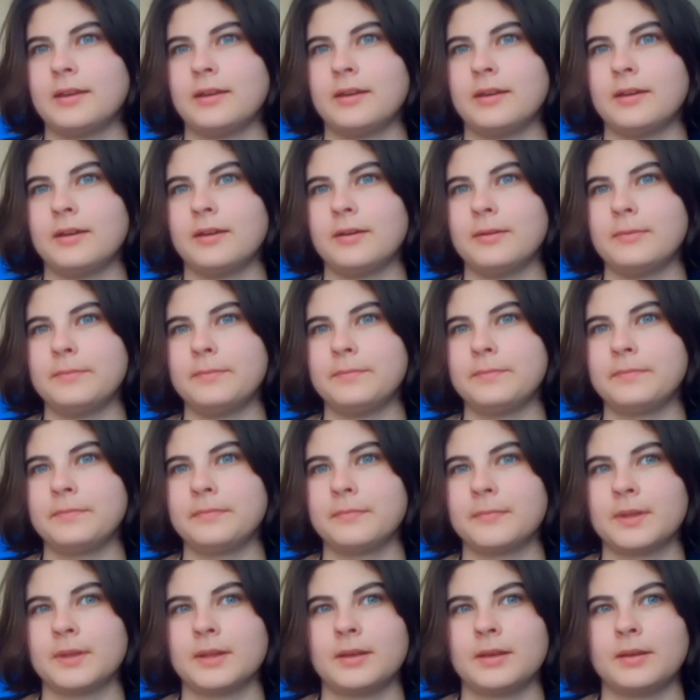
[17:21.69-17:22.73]

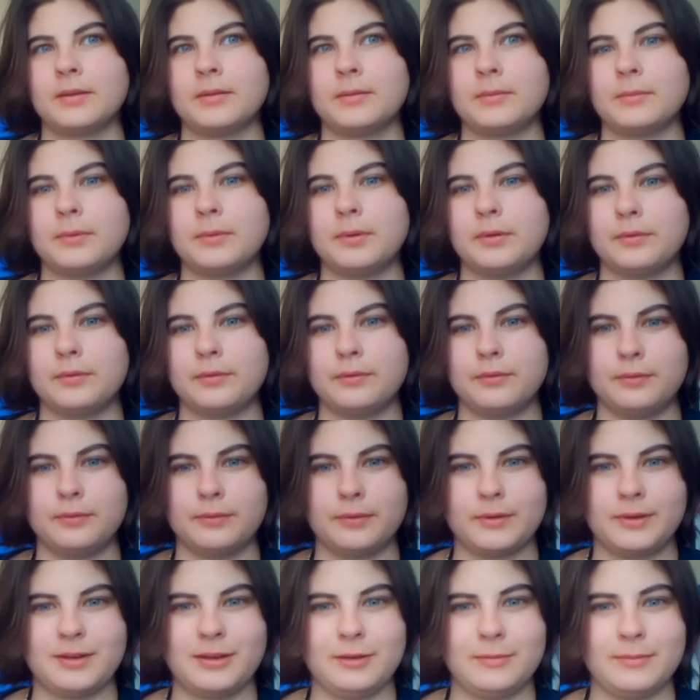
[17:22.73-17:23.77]
We're all
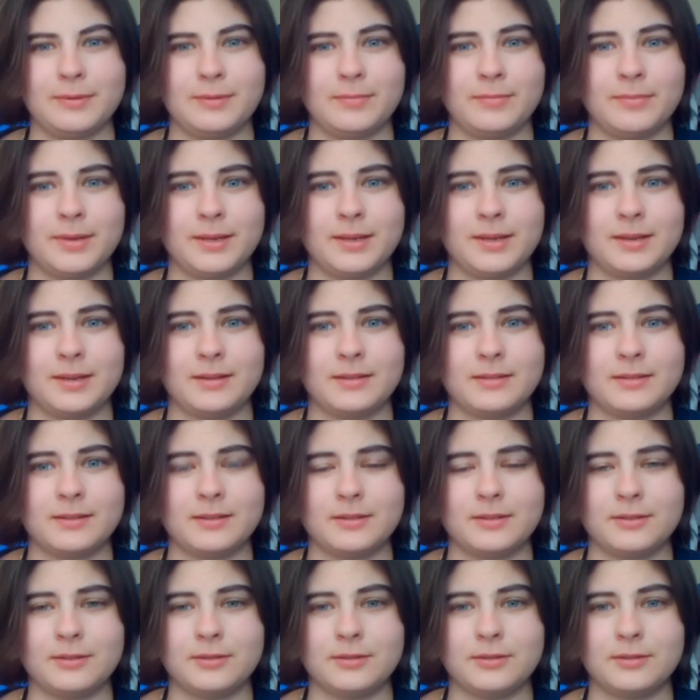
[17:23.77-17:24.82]
human beings,
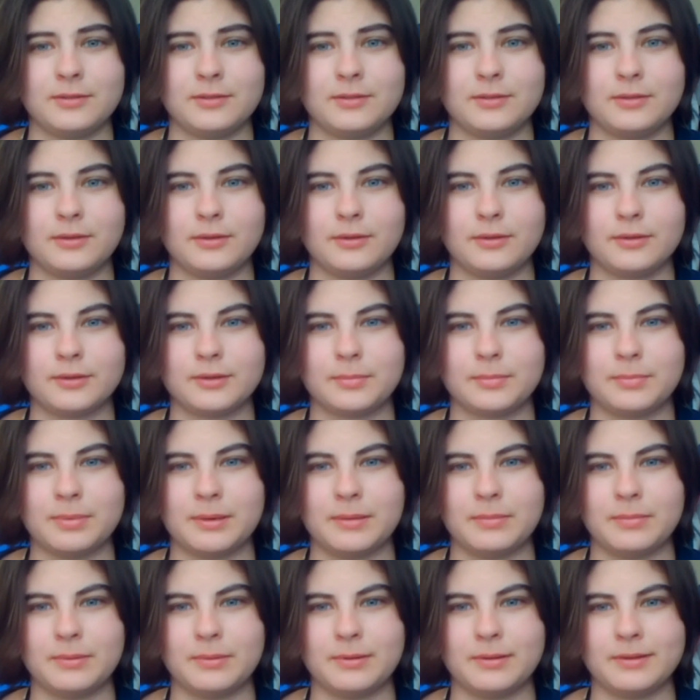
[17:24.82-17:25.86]
and you should talk to
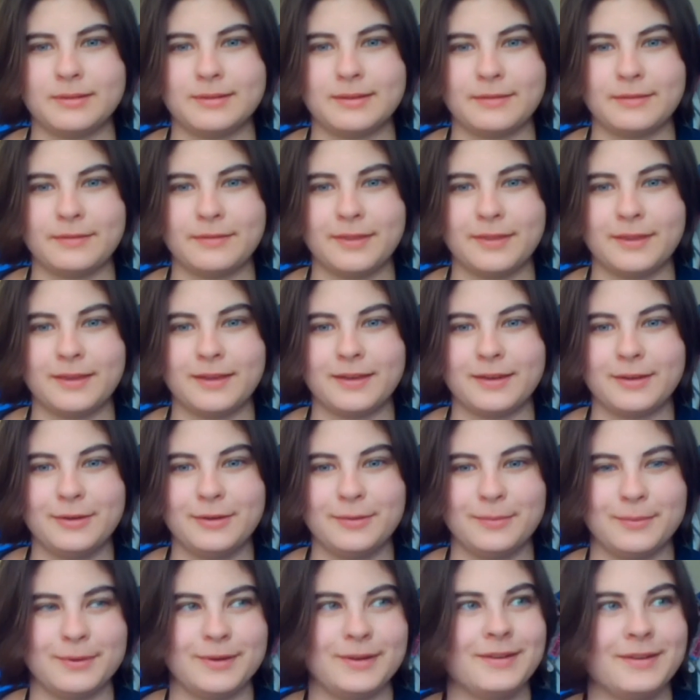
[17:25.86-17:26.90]
people as if they're
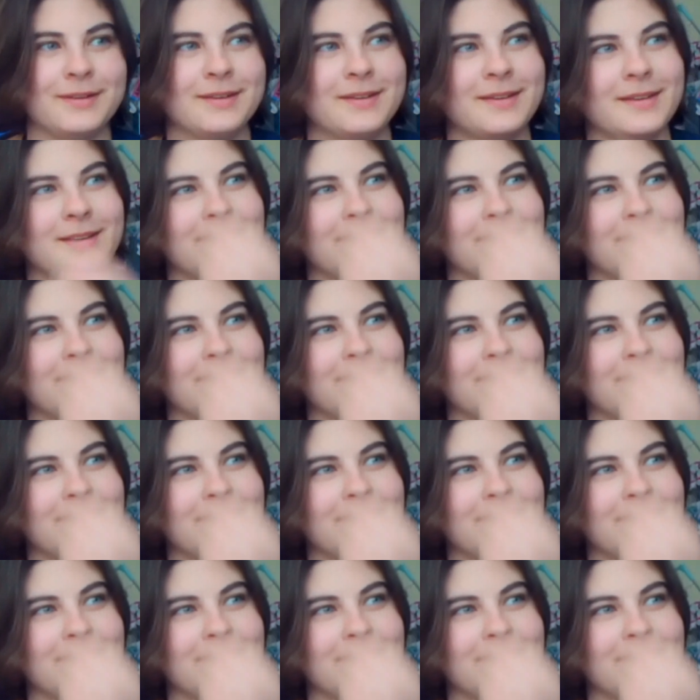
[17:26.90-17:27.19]
human,